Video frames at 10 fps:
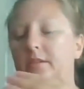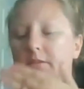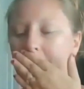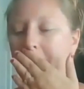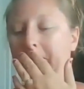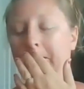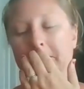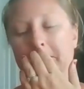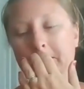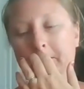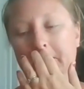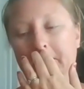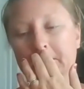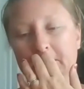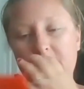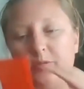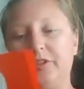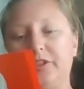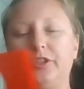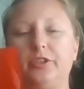I'll cut that one out in
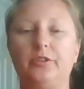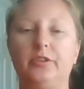doubles too.